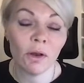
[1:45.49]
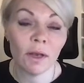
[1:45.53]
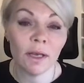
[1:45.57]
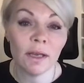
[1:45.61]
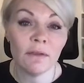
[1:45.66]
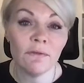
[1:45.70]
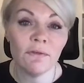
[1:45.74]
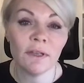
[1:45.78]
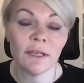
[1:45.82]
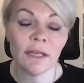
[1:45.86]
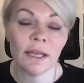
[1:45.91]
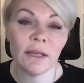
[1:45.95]

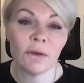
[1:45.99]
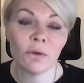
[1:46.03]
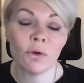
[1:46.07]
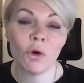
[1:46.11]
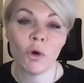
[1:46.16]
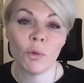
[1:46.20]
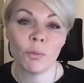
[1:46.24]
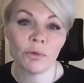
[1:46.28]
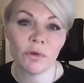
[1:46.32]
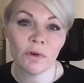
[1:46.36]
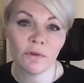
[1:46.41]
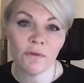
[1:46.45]
living in or
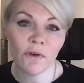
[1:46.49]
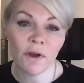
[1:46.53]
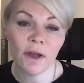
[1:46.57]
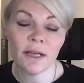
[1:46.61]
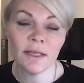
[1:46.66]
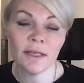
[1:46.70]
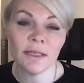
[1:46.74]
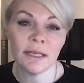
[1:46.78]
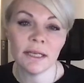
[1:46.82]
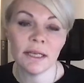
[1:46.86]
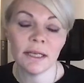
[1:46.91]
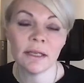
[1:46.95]

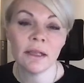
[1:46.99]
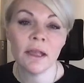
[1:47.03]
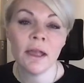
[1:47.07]
providing